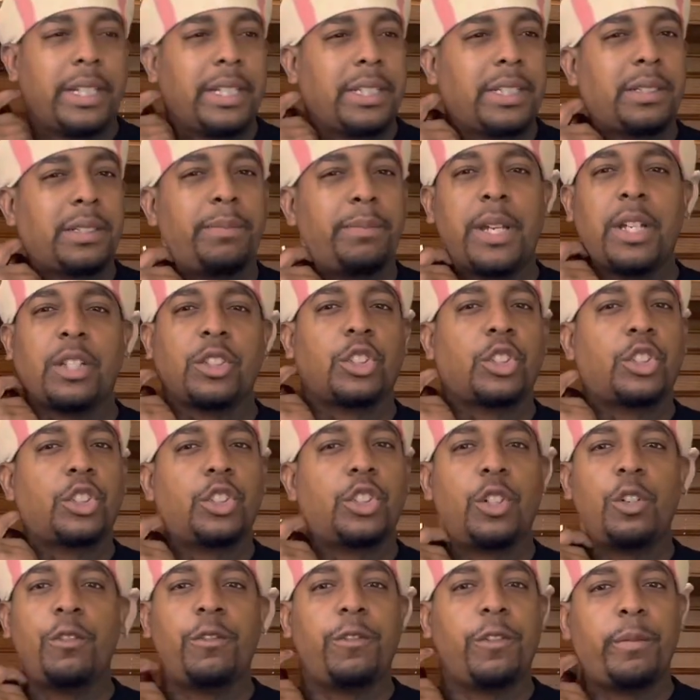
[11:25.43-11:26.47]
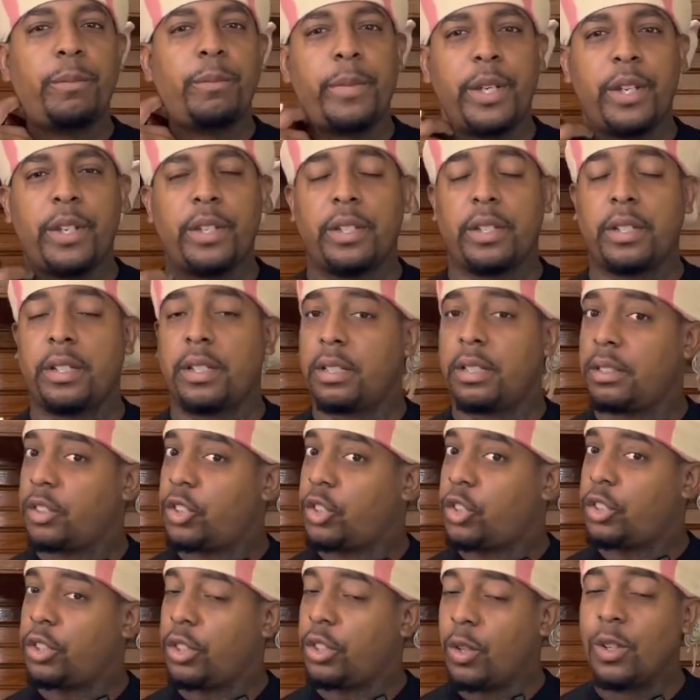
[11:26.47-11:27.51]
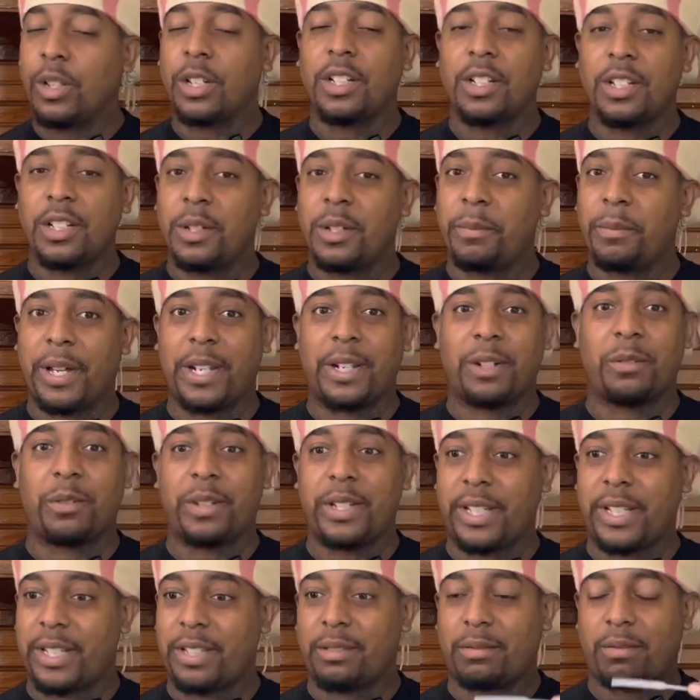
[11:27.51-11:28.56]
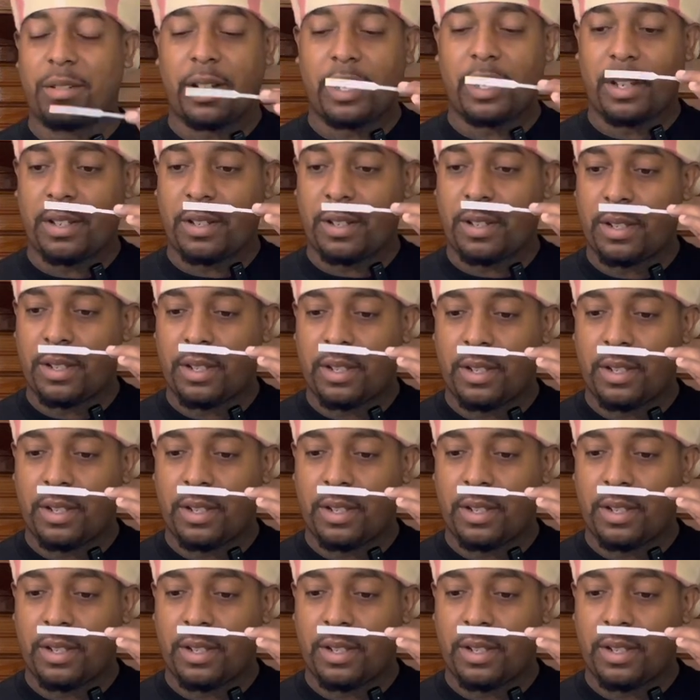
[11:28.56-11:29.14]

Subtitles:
It smells so familiar. So good, by the way, as well.